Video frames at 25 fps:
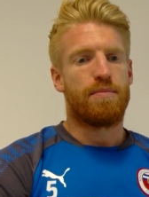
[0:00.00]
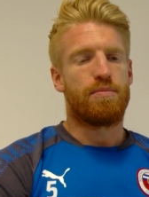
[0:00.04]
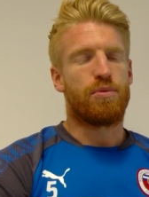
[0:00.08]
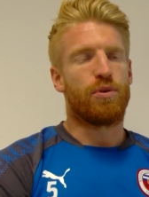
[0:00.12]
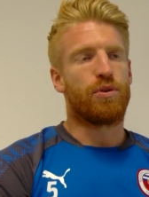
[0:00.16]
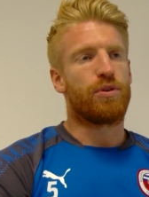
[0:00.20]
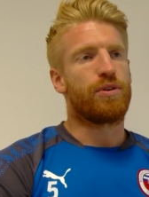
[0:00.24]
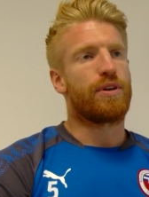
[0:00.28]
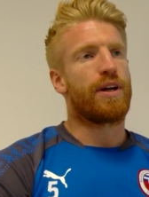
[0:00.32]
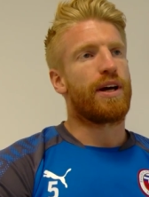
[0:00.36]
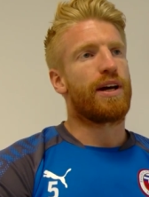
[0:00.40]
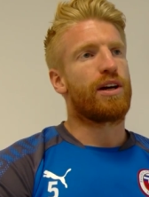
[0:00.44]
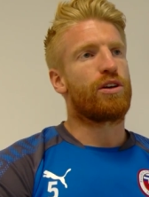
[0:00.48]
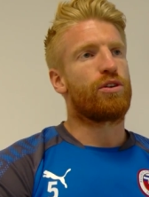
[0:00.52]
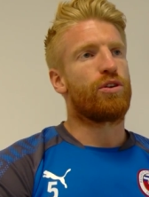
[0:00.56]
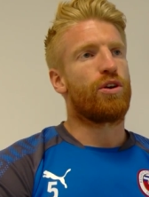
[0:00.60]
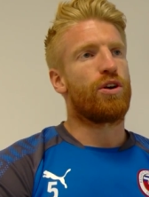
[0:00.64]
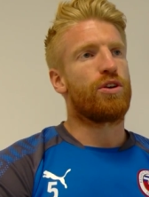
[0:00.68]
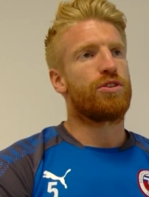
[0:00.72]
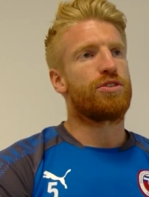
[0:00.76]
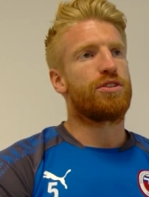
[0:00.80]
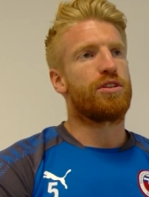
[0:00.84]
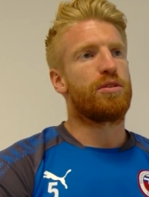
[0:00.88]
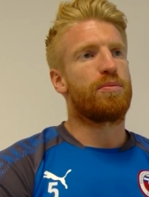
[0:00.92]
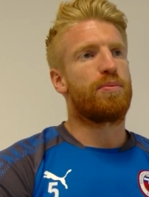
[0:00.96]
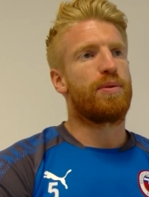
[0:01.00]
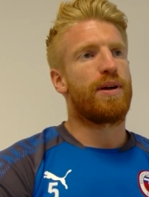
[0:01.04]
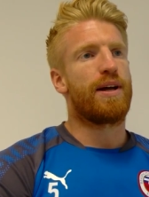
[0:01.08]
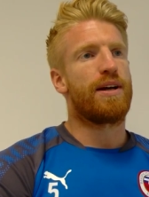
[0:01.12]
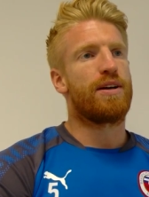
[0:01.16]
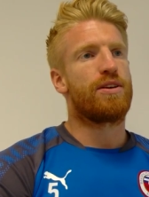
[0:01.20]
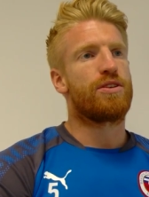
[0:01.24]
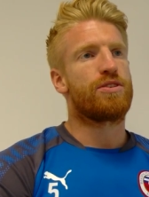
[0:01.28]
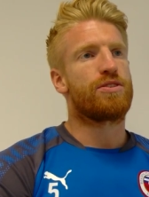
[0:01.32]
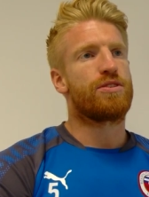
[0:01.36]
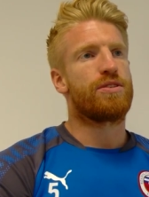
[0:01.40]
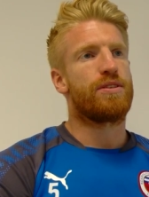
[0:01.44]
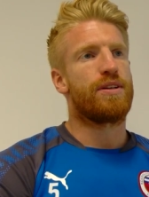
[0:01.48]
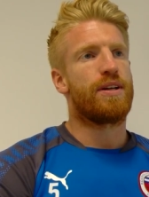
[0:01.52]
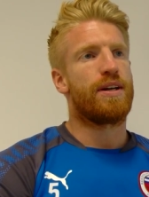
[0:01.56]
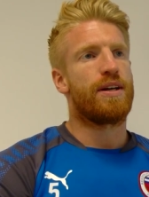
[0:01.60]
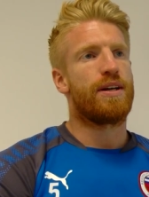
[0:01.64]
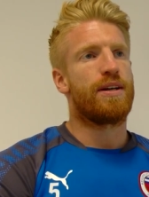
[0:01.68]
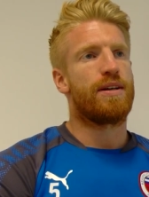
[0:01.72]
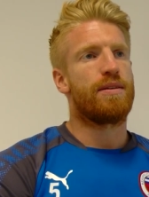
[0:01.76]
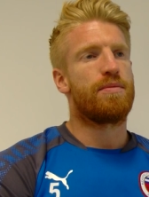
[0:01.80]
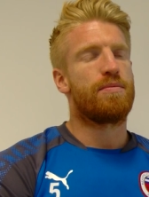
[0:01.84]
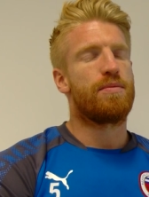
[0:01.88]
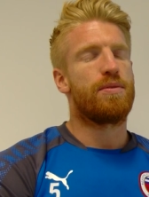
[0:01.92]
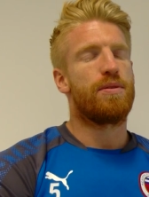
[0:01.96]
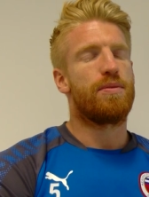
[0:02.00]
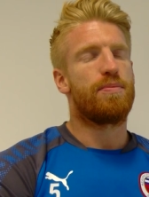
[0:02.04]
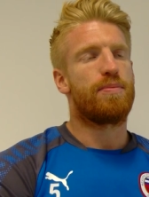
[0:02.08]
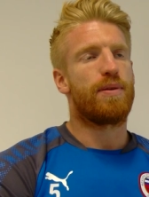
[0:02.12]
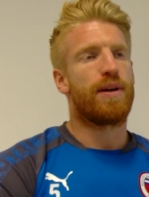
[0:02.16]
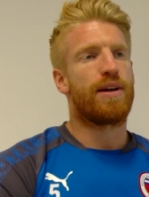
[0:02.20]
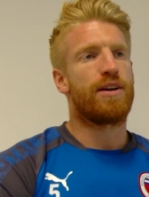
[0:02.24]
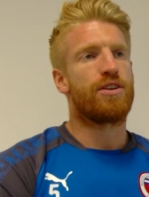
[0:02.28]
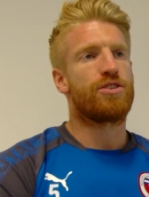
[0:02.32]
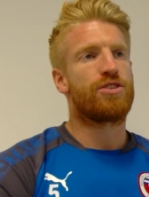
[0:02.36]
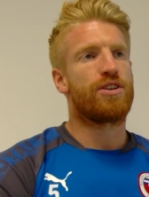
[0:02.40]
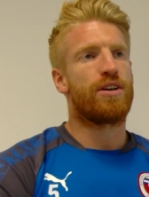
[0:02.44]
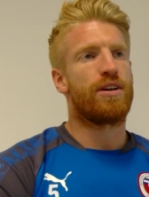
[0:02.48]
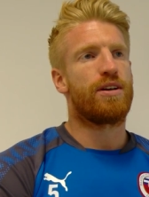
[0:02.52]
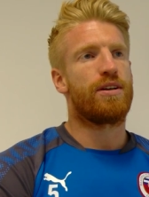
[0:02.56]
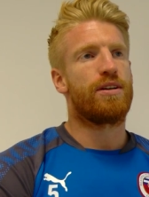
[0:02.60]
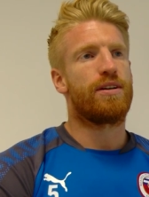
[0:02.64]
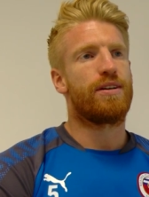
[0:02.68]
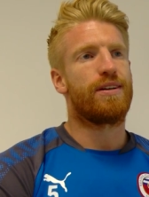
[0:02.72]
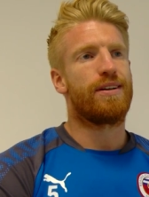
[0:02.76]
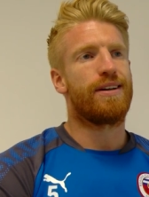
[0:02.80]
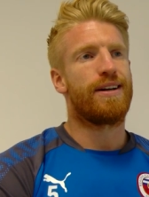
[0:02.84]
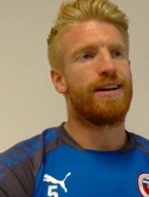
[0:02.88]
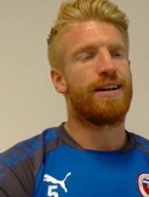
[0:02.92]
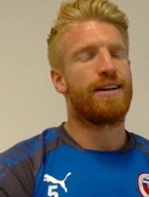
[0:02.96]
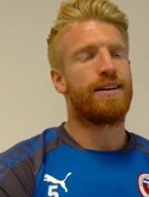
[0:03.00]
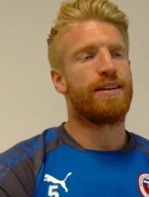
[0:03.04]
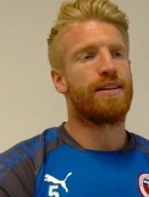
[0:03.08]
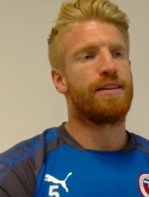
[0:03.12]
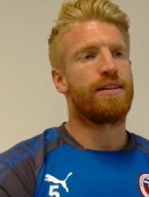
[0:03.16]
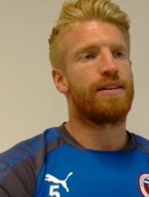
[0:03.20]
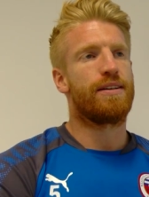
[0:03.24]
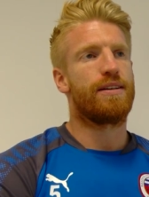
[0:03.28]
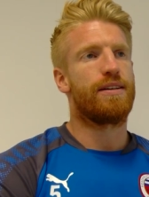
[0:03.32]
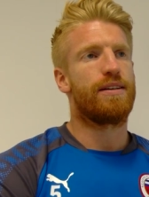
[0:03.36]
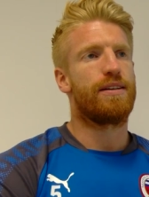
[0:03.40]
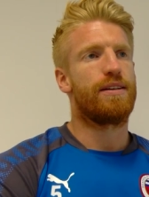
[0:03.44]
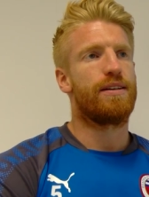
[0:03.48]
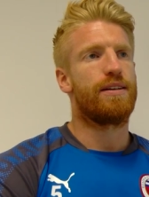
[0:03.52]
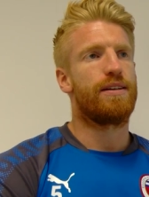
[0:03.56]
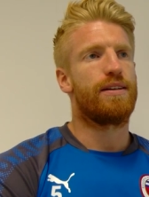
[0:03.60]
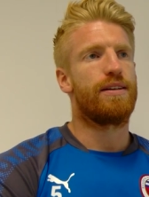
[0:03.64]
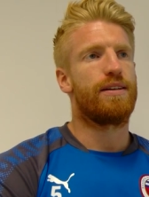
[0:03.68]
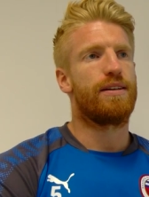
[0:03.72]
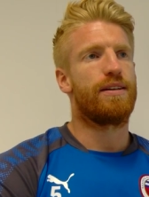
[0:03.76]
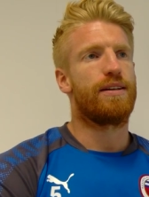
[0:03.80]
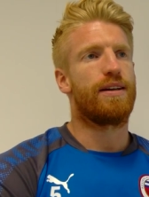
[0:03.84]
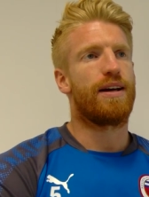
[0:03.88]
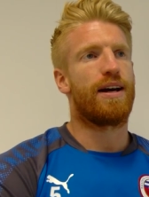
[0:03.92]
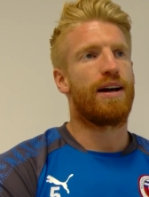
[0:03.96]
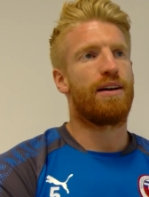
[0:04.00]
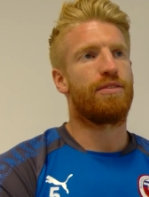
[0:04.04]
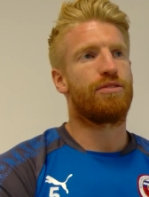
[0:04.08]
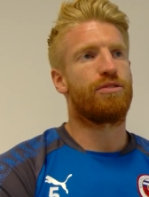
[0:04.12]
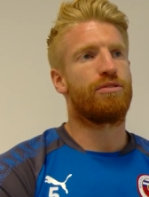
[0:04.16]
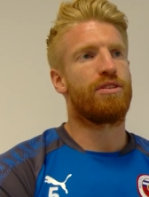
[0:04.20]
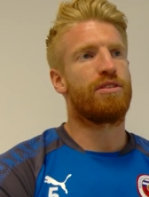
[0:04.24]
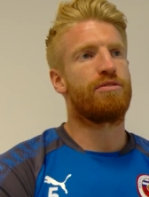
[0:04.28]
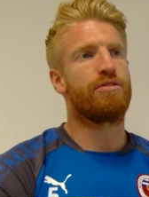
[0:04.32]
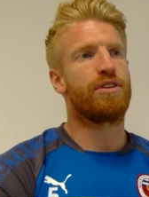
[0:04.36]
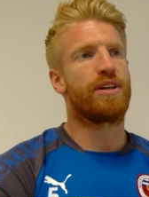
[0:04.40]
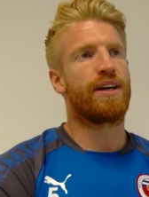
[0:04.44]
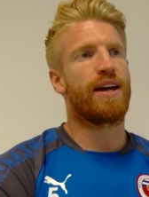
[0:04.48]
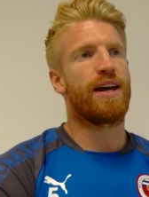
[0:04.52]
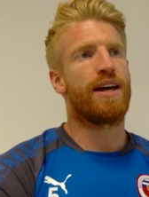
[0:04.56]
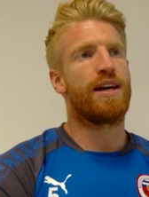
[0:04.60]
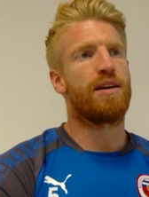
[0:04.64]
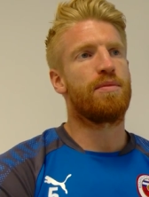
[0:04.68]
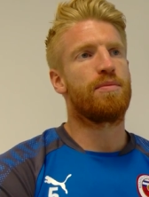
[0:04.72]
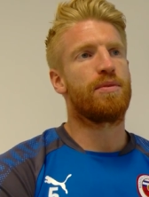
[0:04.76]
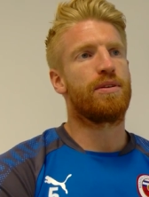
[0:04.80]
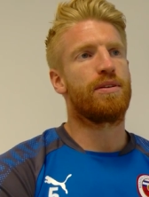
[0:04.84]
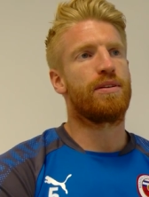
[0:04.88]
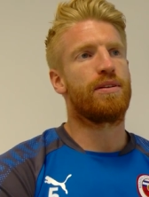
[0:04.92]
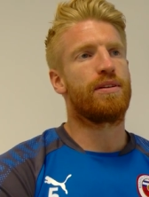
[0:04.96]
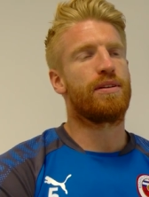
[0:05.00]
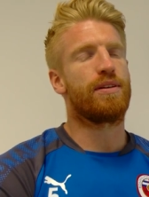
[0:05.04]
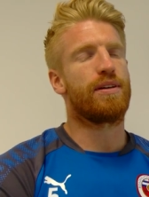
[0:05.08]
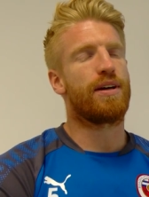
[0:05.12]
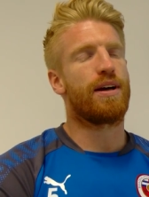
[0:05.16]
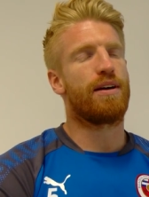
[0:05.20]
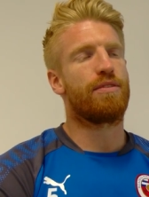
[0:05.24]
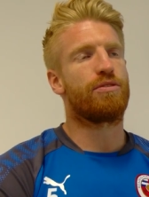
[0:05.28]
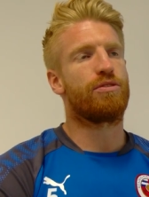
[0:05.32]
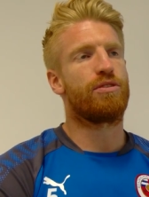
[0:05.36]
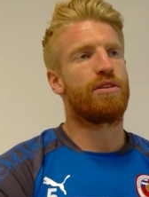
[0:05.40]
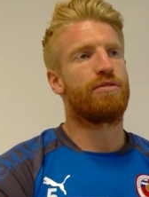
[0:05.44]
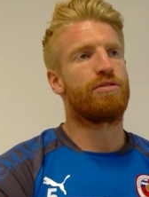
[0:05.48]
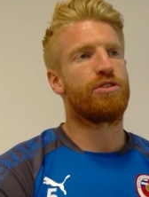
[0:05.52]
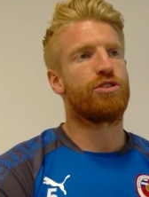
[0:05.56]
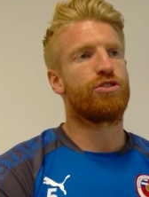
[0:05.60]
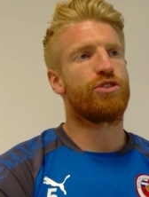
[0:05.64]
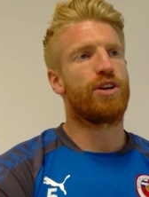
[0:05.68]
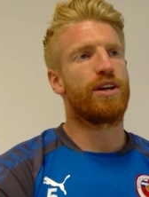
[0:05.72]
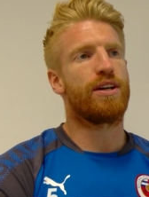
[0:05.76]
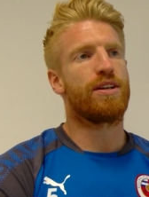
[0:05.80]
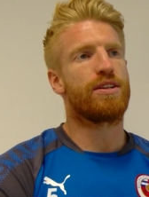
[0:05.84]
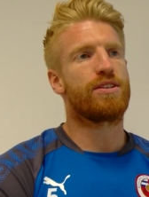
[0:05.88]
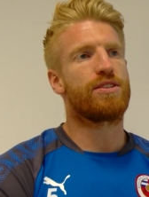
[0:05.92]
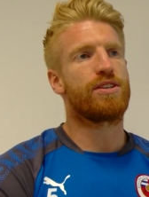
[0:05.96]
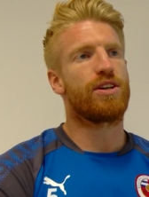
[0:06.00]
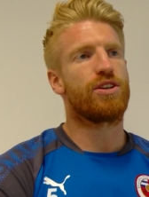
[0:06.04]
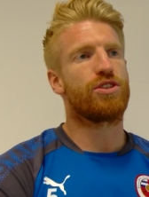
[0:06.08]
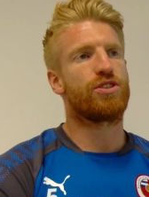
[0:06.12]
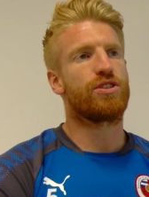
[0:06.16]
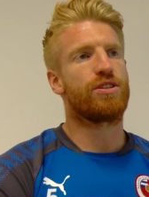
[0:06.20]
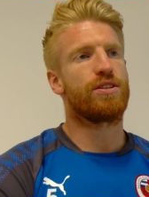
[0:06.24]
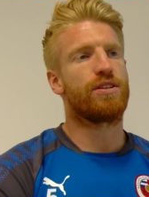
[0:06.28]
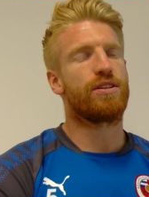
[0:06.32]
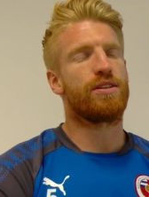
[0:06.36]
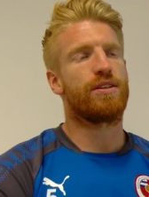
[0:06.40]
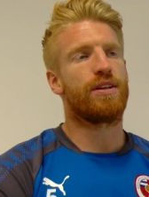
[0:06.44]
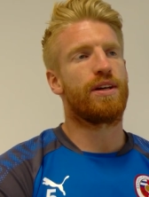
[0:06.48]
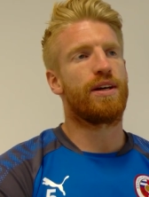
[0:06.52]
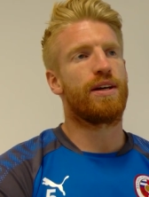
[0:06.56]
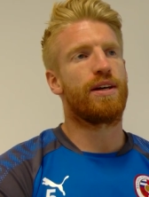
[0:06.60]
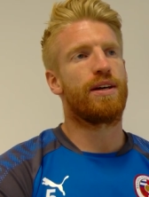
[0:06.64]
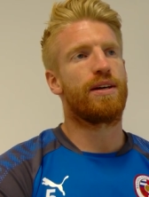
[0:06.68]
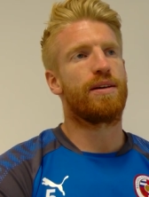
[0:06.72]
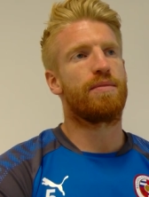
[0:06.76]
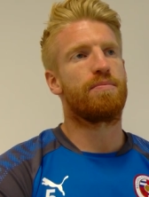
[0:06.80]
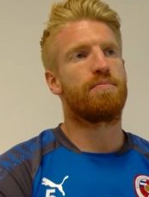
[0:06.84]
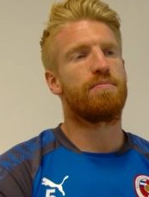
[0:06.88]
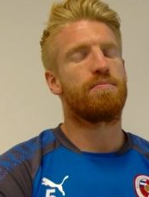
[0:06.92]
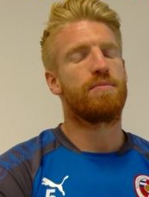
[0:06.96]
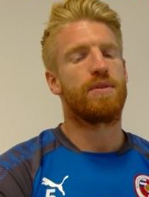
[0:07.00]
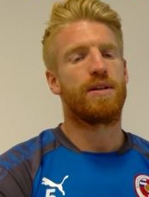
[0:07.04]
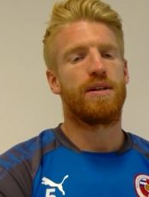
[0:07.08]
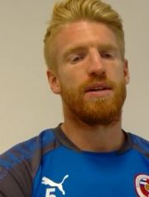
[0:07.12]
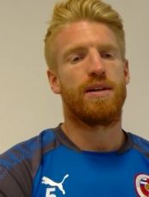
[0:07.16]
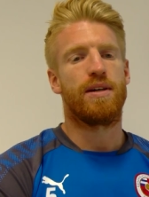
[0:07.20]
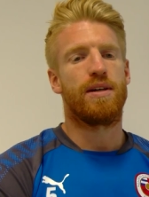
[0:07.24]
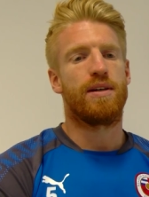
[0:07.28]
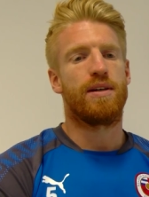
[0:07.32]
putting that across to the players, and um, players are learning after every game and after every training session, and um,